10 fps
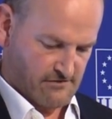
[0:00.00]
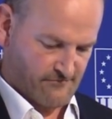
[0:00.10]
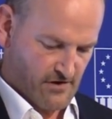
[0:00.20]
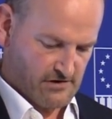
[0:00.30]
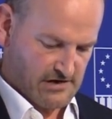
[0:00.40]

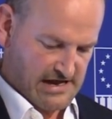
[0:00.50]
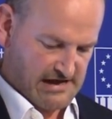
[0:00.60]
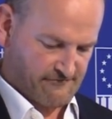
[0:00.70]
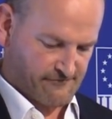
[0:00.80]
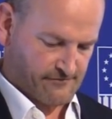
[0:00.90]
Vote
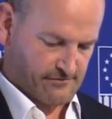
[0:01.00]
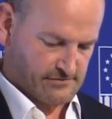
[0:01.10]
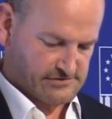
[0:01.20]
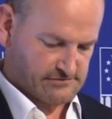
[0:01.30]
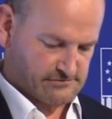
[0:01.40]
Leave
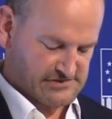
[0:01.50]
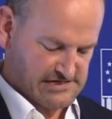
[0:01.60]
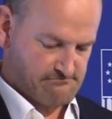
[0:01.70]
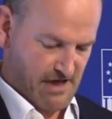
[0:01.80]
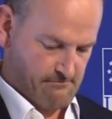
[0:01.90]

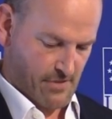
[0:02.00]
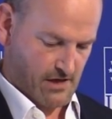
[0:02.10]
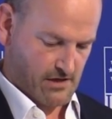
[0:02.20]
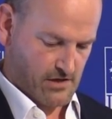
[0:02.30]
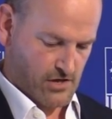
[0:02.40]
team
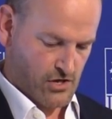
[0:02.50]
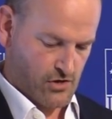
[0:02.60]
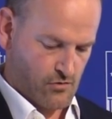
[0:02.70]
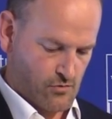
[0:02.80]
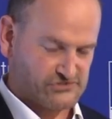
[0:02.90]
member
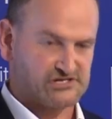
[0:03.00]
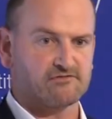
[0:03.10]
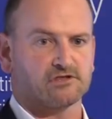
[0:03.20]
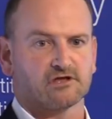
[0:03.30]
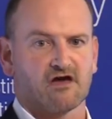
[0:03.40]
who was
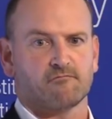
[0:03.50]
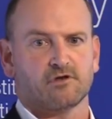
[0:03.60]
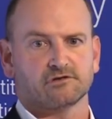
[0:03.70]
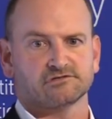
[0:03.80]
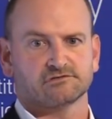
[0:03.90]
giving the
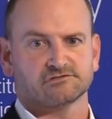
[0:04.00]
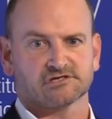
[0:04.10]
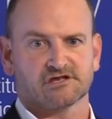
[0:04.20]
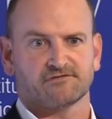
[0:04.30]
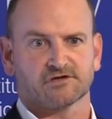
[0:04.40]
government
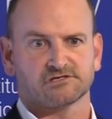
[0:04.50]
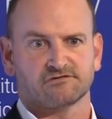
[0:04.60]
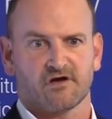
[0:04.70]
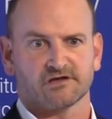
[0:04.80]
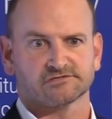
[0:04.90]
significant
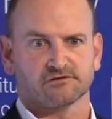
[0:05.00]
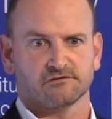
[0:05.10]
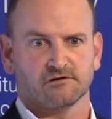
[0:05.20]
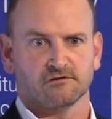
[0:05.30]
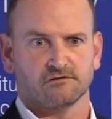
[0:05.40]
advice
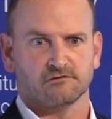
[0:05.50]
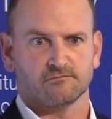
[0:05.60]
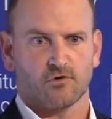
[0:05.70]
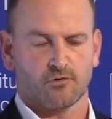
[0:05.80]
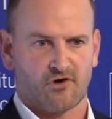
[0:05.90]
on
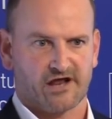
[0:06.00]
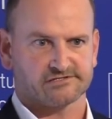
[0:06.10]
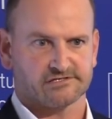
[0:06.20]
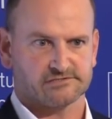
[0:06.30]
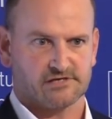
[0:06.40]

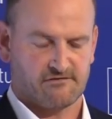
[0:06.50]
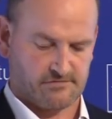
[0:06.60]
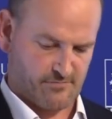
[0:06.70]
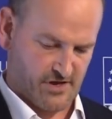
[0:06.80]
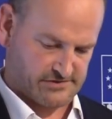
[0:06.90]
Brexit
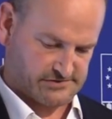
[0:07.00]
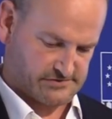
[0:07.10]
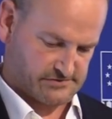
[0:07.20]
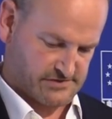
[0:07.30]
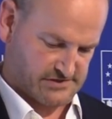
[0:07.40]
over the past
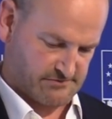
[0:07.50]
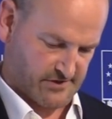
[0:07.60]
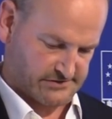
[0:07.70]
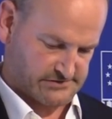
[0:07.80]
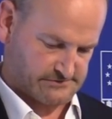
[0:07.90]
30
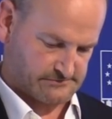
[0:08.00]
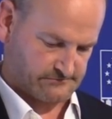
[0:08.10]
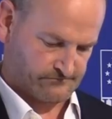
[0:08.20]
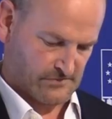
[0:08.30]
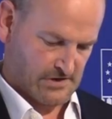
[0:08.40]
months.
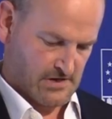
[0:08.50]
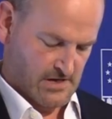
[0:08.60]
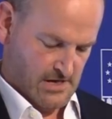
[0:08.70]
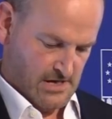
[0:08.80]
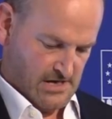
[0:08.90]

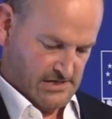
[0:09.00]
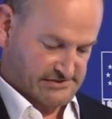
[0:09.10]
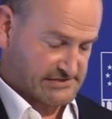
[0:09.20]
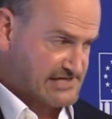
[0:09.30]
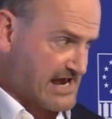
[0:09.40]

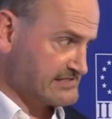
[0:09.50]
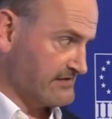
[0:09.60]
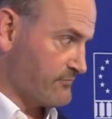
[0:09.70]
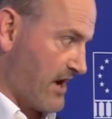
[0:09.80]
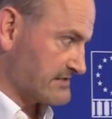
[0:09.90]

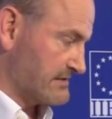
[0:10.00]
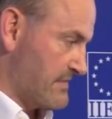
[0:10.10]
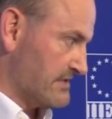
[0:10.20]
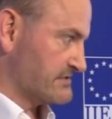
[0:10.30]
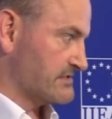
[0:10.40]
Successive Brexit
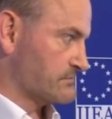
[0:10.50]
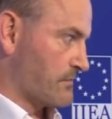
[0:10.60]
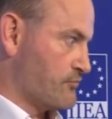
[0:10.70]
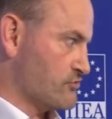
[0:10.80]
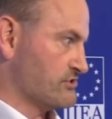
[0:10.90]
ministers
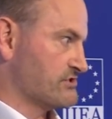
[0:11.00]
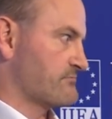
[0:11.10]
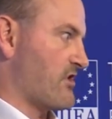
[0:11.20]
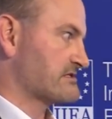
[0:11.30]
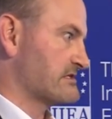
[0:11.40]
were put into
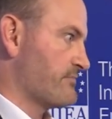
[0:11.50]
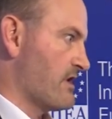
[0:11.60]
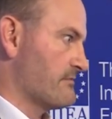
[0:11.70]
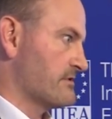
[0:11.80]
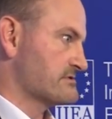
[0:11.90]
the Brexit
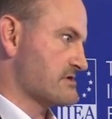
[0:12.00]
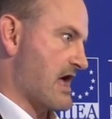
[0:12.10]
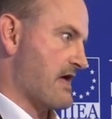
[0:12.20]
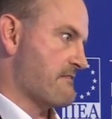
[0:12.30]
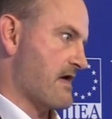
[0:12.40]
department
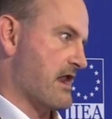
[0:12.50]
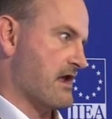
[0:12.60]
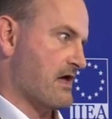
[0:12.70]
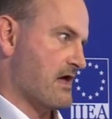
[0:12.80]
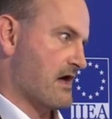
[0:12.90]
and
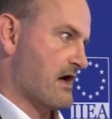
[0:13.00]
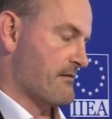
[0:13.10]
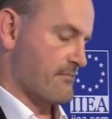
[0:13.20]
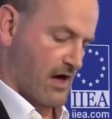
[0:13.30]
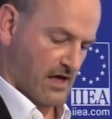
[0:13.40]
then
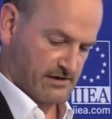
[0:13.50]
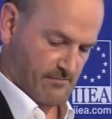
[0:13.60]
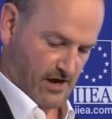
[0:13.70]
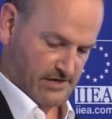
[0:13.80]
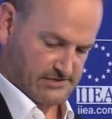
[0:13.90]

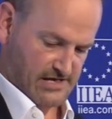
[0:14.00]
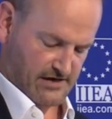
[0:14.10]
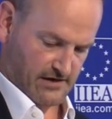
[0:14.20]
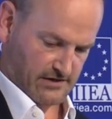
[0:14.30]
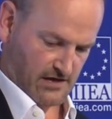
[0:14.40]
undermined
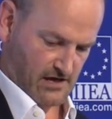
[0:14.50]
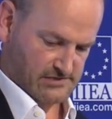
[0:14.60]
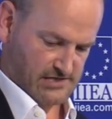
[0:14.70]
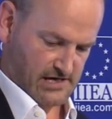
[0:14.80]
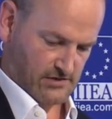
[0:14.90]
and
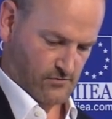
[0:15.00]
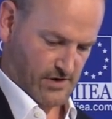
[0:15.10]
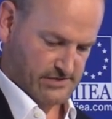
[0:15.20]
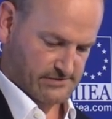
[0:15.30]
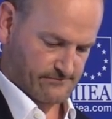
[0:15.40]
undercut and
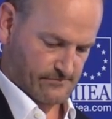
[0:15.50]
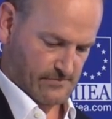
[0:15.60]
quit.